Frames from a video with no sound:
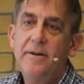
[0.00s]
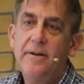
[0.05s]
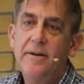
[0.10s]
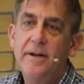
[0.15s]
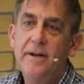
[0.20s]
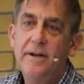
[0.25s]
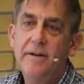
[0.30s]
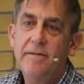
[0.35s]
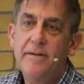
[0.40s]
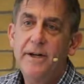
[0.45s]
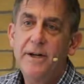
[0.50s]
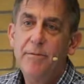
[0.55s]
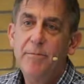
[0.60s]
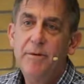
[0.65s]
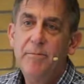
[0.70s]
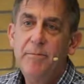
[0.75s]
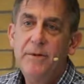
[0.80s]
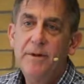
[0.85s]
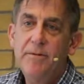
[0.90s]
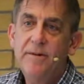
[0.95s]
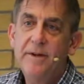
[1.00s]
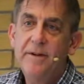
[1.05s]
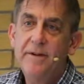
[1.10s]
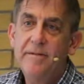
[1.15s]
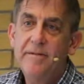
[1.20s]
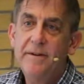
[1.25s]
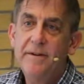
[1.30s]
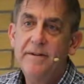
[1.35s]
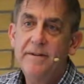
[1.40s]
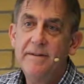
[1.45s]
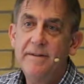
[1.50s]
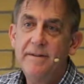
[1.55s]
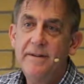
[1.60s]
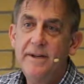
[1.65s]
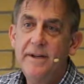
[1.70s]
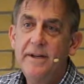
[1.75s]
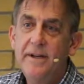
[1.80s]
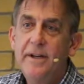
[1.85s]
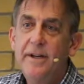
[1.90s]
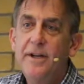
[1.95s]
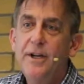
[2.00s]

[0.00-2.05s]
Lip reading: right? A vitamin B1 deficiency.